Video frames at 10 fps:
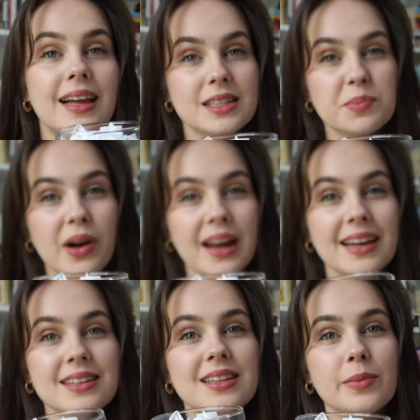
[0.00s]
Let's
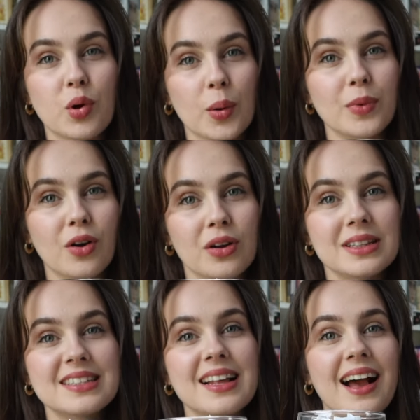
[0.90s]
pray to the prompt
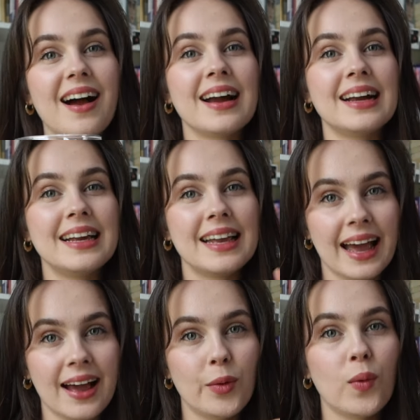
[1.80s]
gods that I
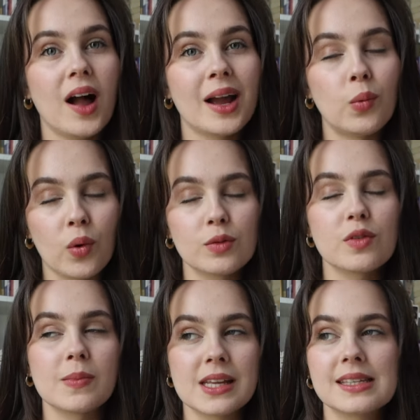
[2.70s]
get what I want
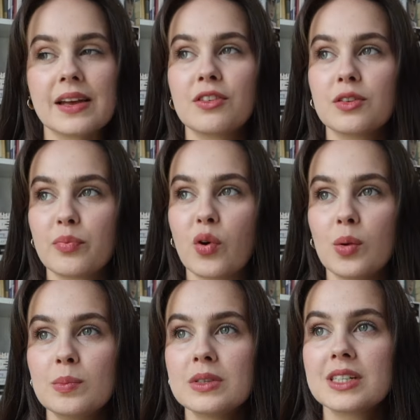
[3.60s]
from this 7th
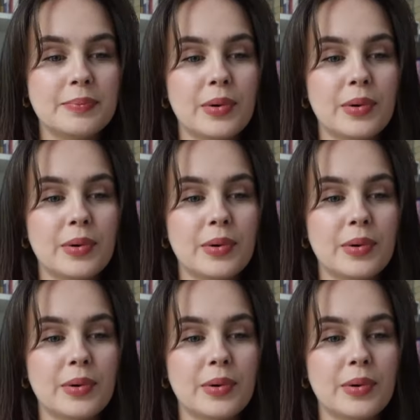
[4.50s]
prompt.